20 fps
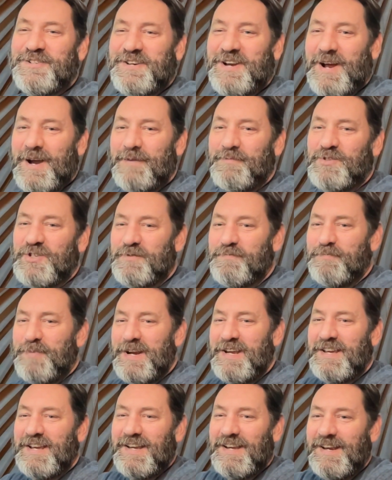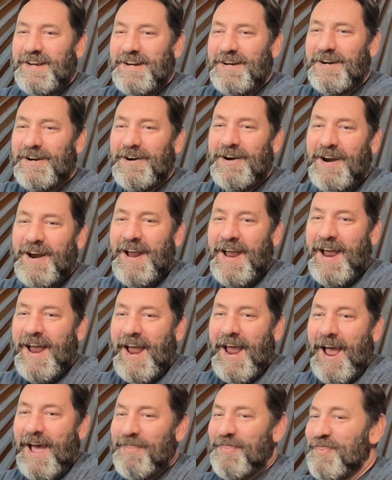time speaking here.
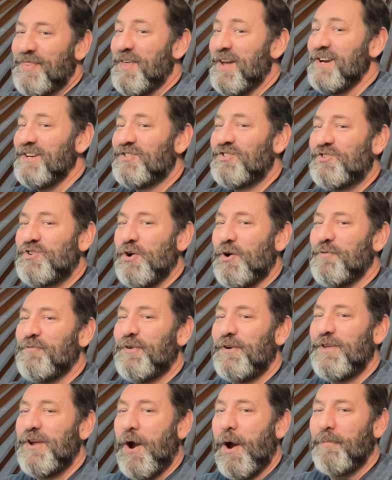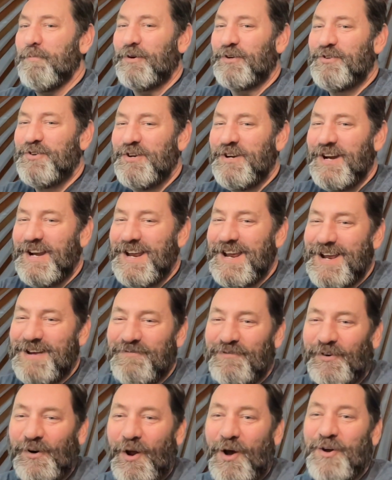Thanks, Joe, for the opportunity
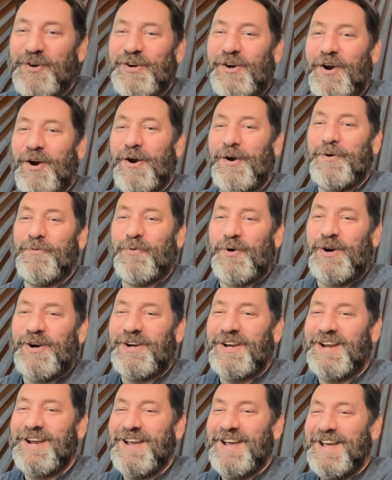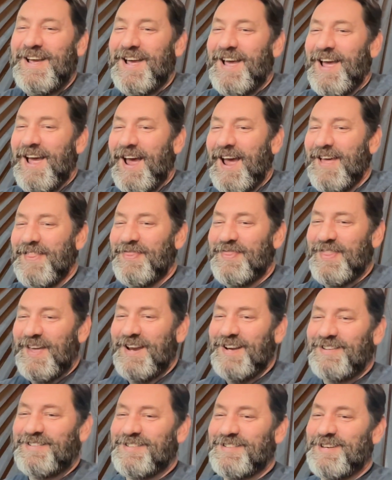and for all your hard work. And
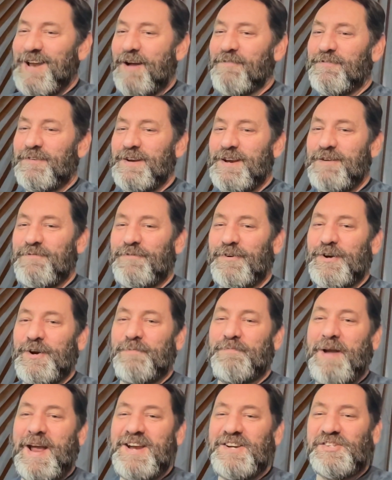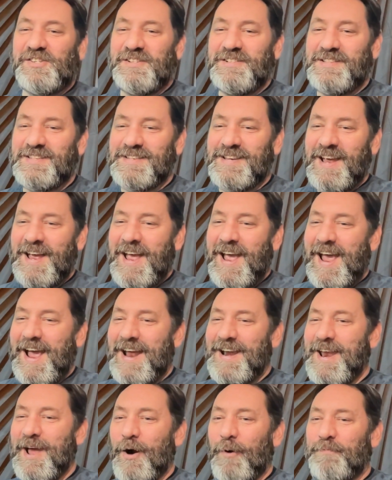thanks, Stephanie, for your patience
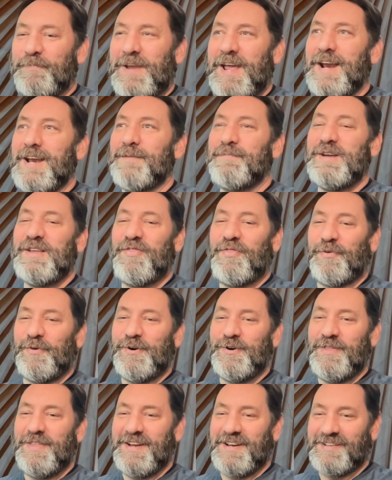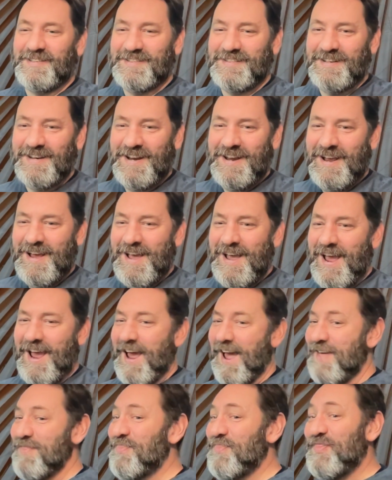and help getting me through this.
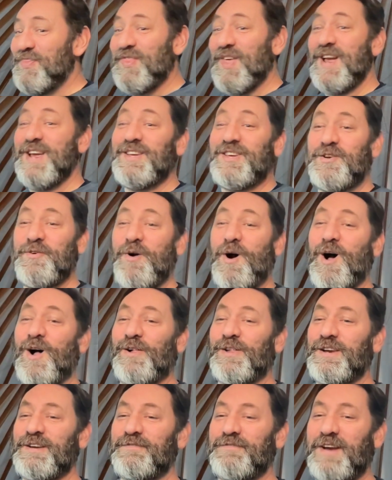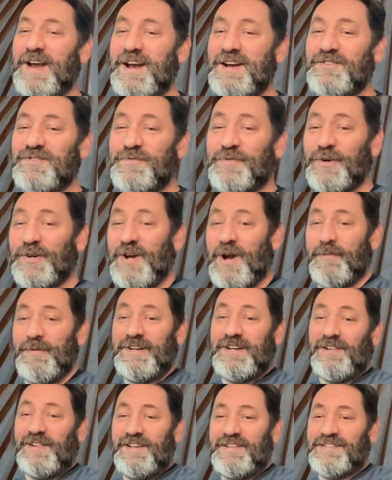And thank you all in advance for
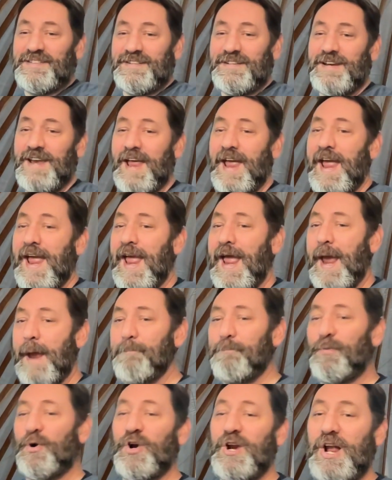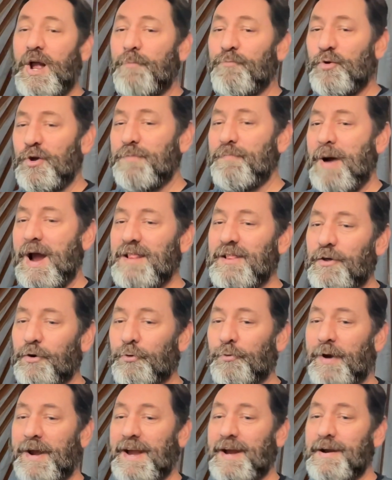coming to listen and putting up with my little
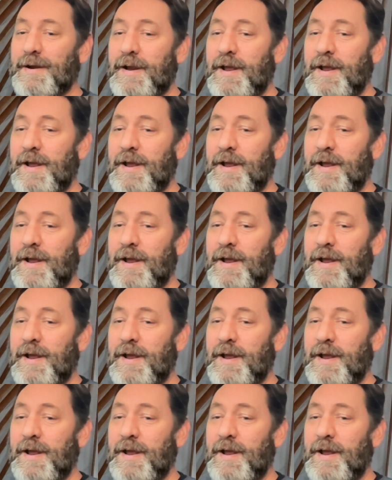rant.